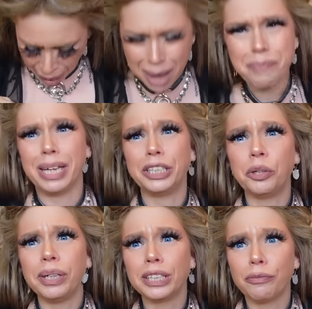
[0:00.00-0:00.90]
I miss
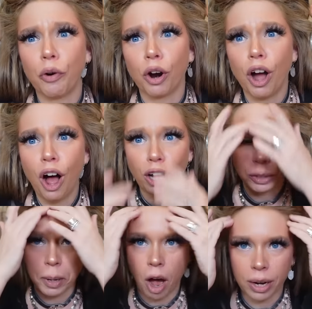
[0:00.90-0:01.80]
doing Sephora hauls,
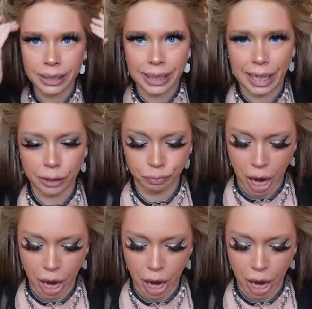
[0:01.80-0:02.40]
but honestly